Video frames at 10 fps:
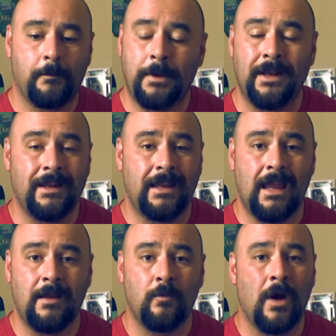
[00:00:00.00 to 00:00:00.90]
been in the
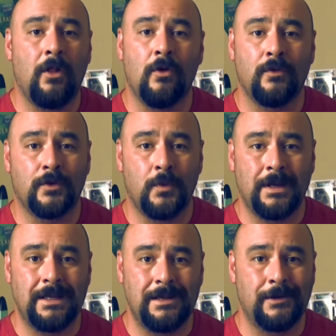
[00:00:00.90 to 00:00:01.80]
game well over
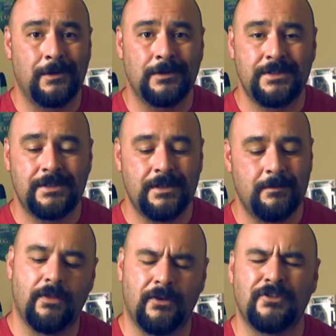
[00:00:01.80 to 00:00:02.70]
20 years.
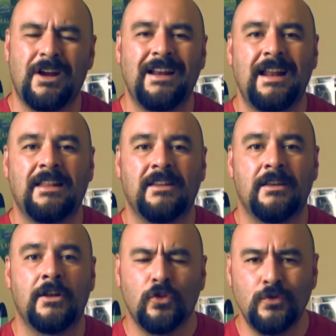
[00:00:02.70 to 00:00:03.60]
They're trying not
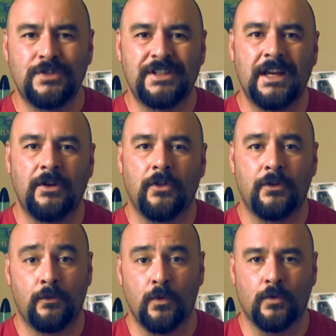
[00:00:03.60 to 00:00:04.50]
to lose sight on
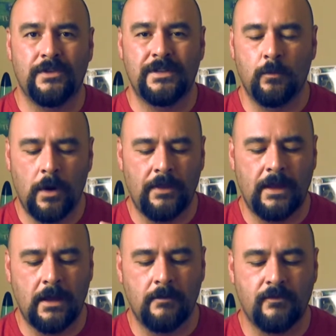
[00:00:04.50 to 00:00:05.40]
their roots and where
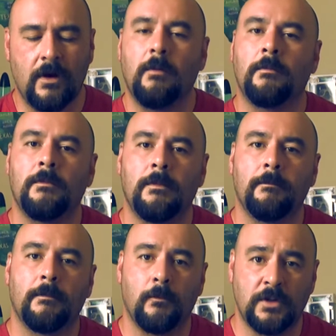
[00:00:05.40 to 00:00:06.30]
they come from,
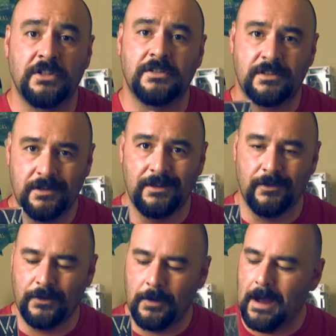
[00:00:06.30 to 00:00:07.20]
which is
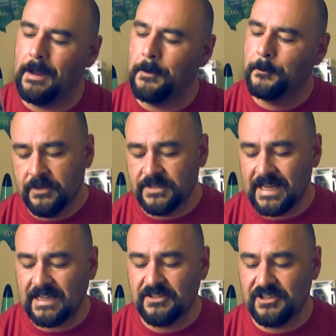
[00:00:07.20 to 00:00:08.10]
Cleveland, Ohio. The
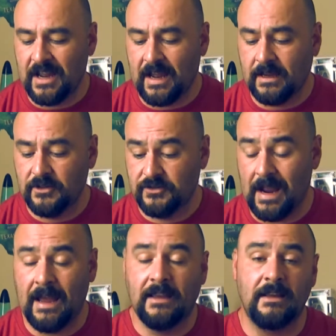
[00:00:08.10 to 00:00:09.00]
second tra-
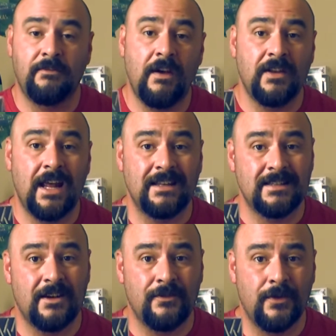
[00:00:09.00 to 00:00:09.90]
track, If Heaven Had a
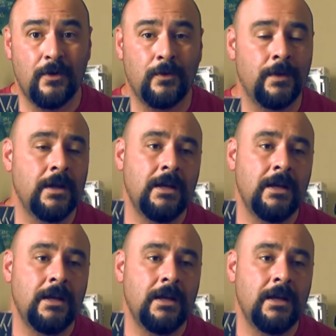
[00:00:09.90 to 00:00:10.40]
Cell Phone,